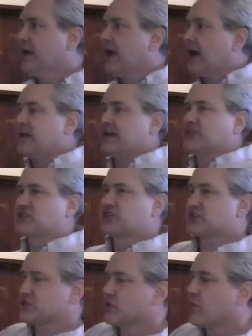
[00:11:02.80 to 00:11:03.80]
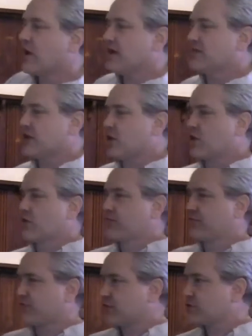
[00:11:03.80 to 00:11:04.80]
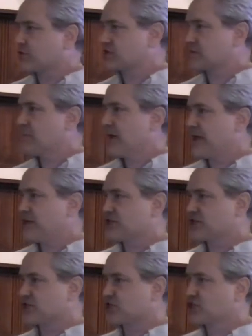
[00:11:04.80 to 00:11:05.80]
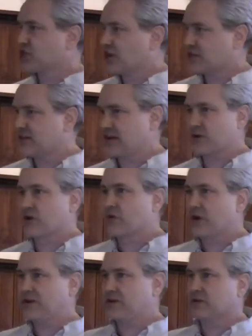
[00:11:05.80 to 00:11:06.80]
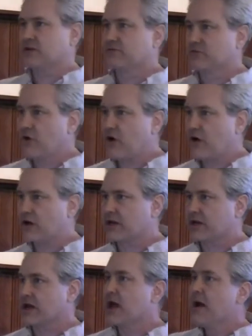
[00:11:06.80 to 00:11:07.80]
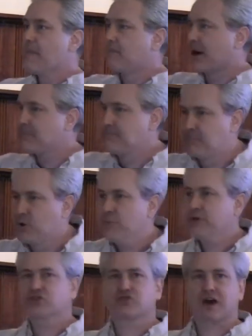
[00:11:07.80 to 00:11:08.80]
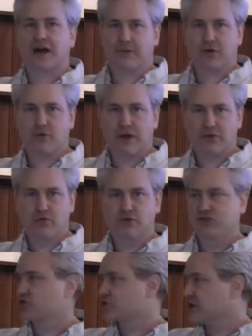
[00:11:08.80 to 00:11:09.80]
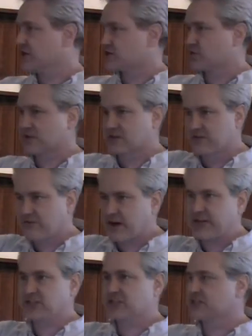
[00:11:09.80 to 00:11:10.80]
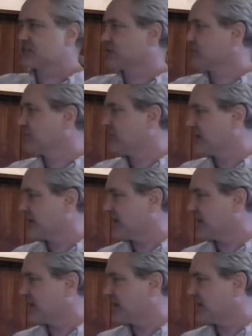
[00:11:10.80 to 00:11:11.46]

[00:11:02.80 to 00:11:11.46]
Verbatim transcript: And it's just the way that Earth First managed to shut down a great deal of logging by booby-trapping redwood trees with devices that would make